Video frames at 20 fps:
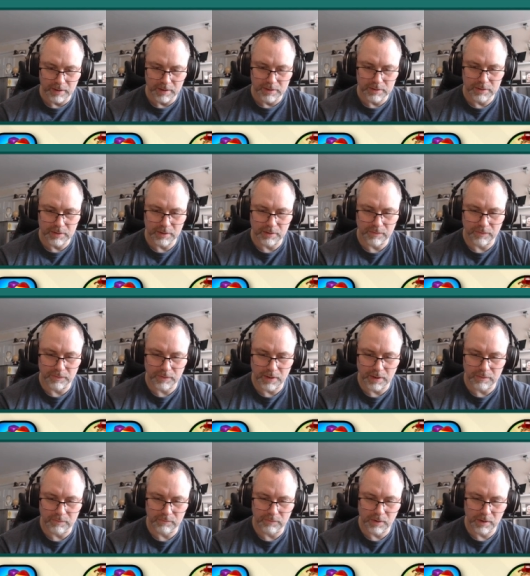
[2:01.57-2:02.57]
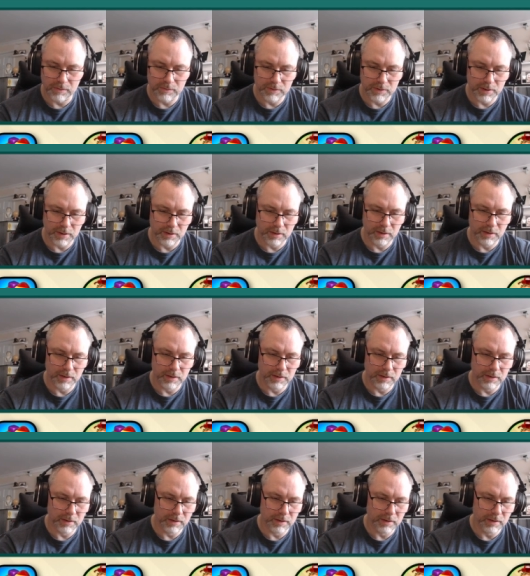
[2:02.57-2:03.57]
Set off that
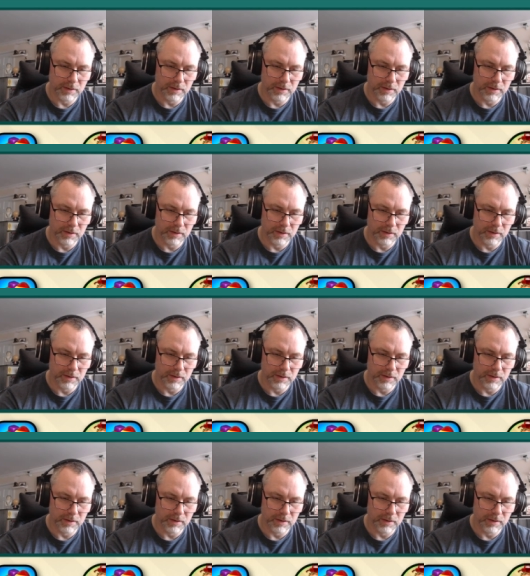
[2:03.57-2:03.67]
rotor.